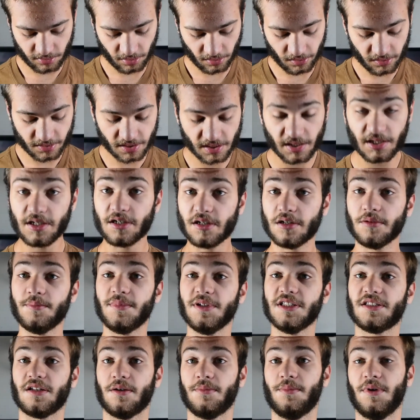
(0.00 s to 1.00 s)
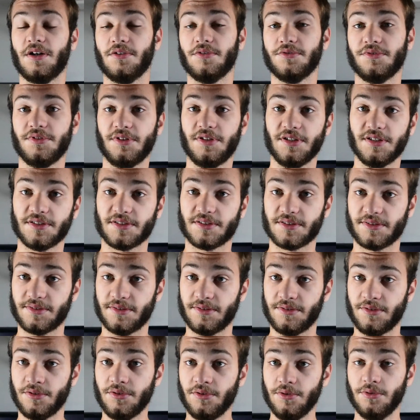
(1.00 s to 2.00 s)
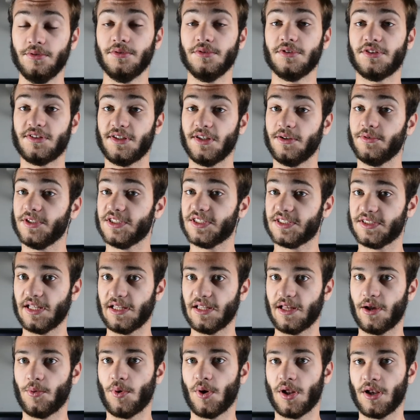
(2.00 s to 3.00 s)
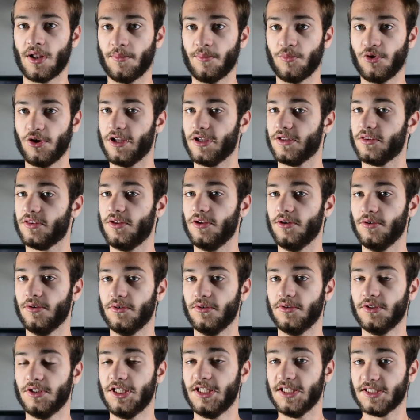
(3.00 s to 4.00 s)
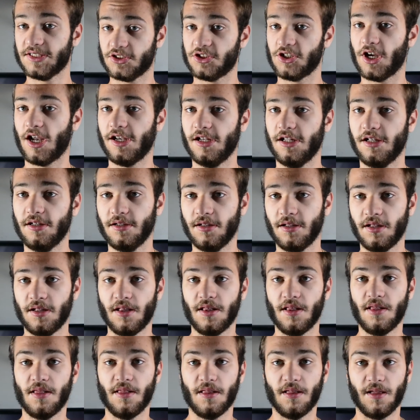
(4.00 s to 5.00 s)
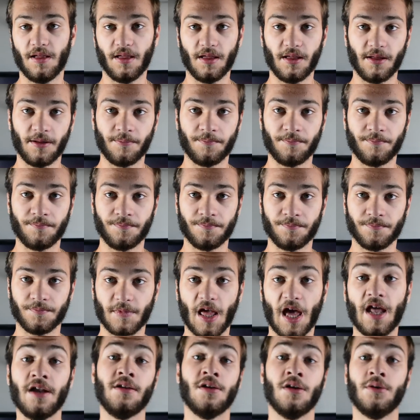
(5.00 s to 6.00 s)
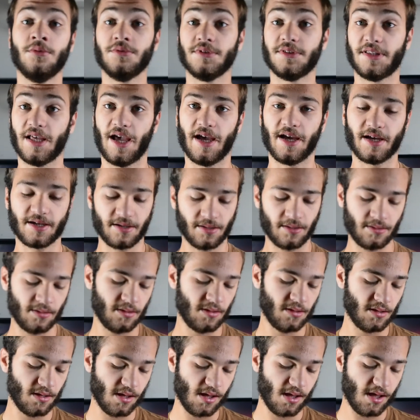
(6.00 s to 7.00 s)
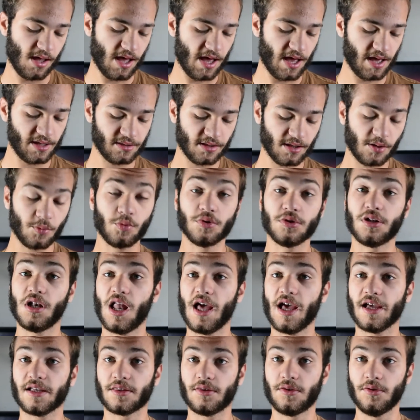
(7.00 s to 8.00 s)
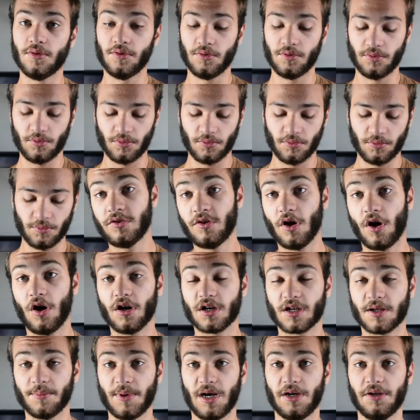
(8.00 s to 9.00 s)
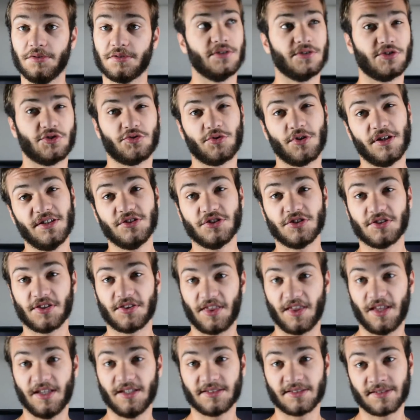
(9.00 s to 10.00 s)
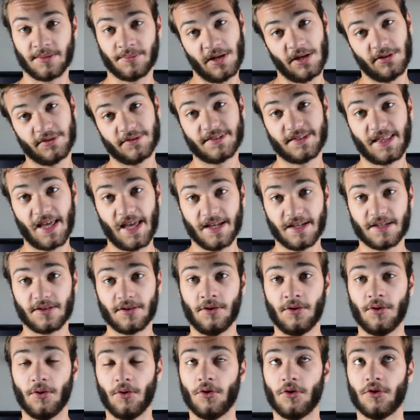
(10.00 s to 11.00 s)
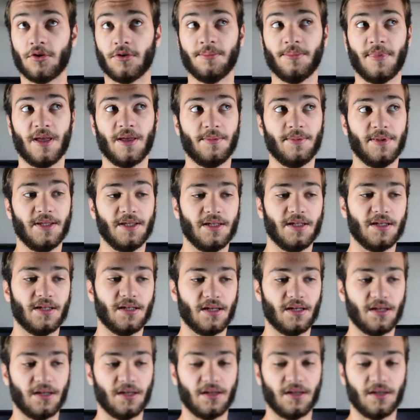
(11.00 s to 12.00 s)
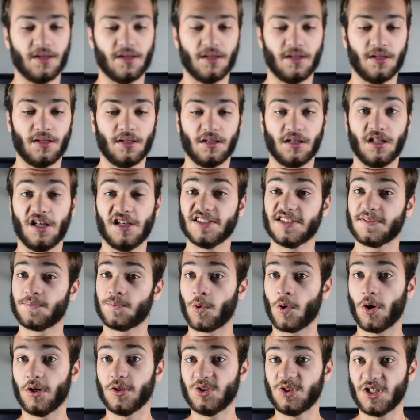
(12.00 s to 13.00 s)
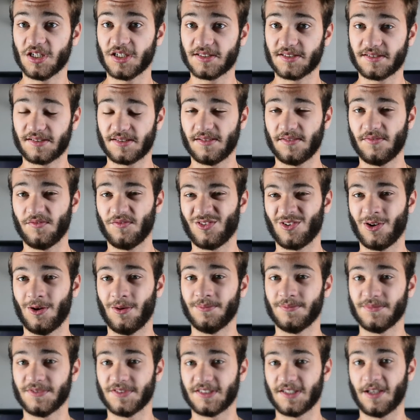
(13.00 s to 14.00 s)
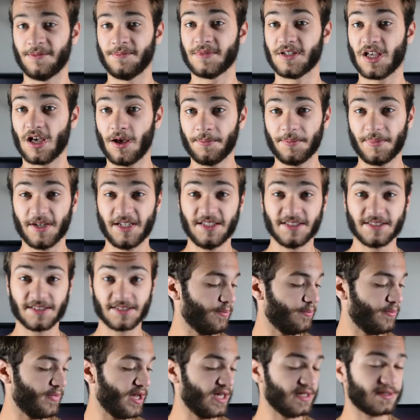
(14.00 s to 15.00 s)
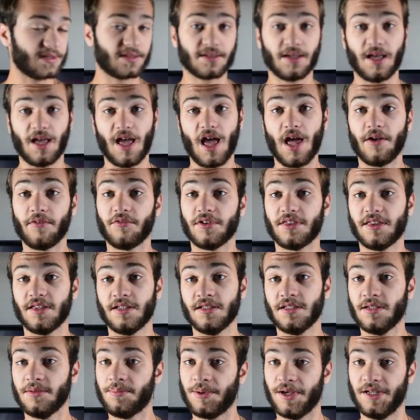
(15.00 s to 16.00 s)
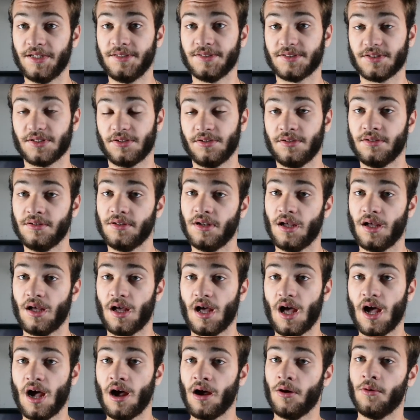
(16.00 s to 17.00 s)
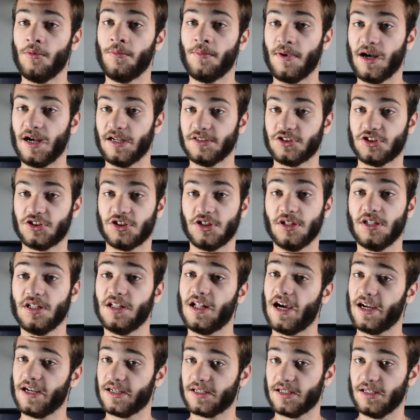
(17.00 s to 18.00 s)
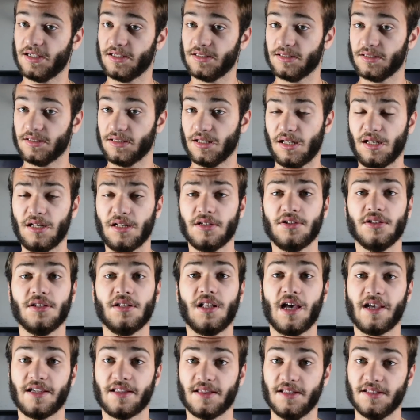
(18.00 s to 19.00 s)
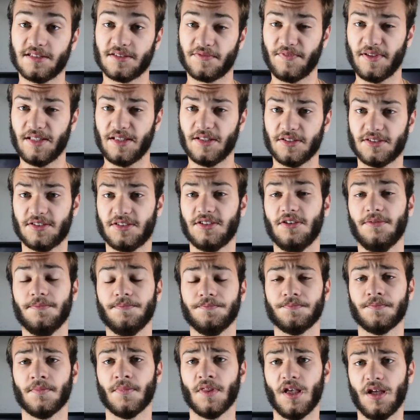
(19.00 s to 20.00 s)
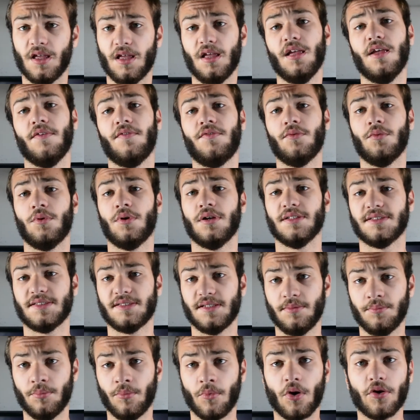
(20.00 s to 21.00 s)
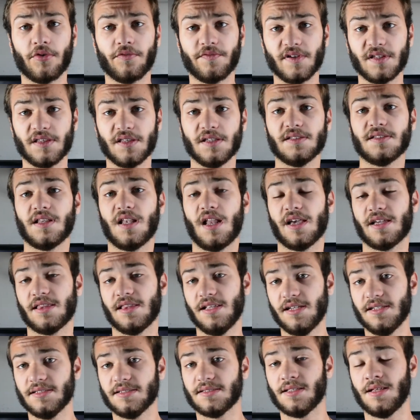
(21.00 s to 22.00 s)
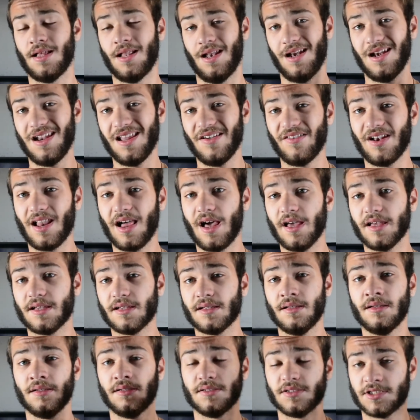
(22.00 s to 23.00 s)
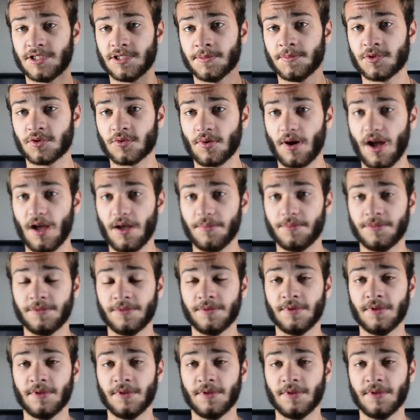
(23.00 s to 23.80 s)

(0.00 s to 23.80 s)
talk a little bit about this new series that I wanna bring to this channel, um, Unknown Tech. And I would like to talk about strange things about tech, or maybe uh, lost projects from some companies, but everything depends on how much you like it, you like this video. So if you wanna see more videos like this, leave a like, subscribe,